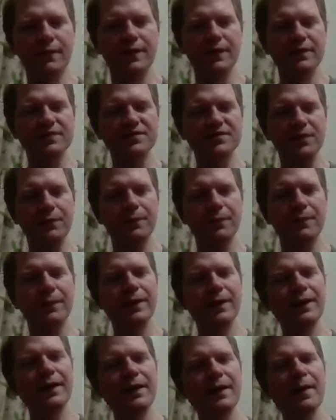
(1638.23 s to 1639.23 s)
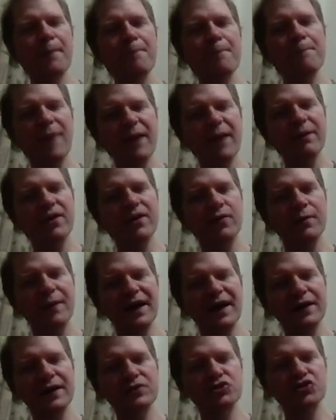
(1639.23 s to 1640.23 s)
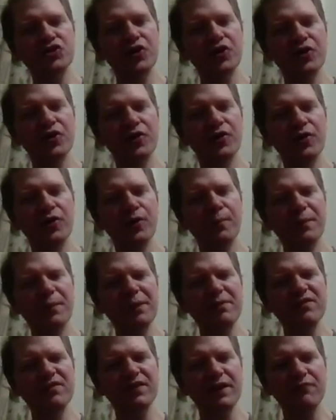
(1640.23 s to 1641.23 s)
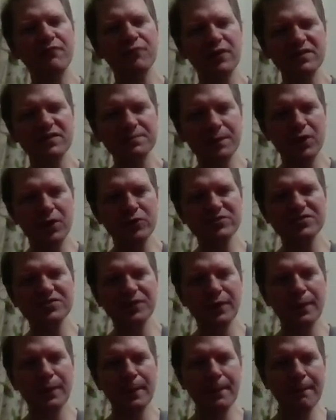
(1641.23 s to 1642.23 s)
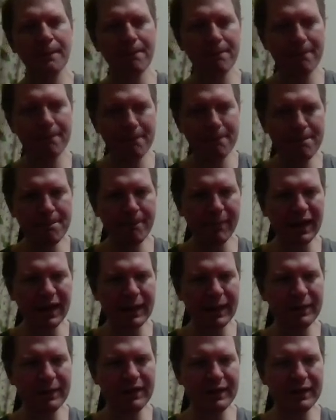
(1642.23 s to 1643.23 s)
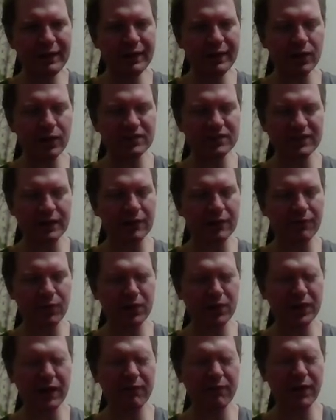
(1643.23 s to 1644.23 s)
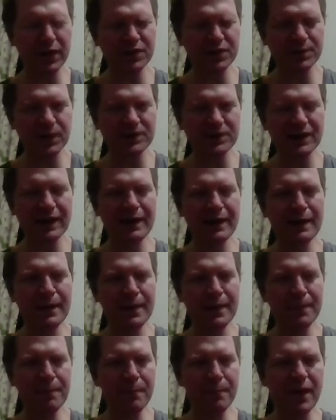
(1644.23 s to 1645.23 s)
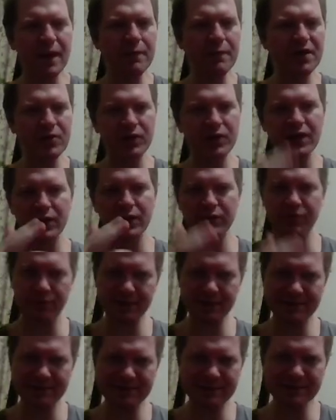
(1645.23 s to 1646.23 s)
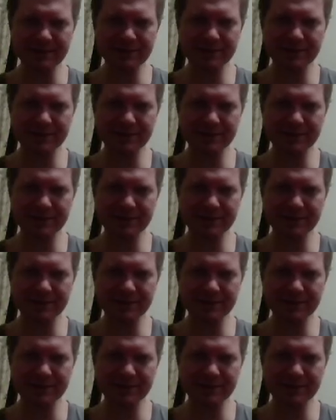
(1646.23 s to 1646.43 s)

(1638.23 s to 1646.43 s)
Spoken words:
So maybe you're a mage. Maybe you've got frost spells. Maybe, or sorry, not frost, you got fire spells. Maybe you can unfreeze this.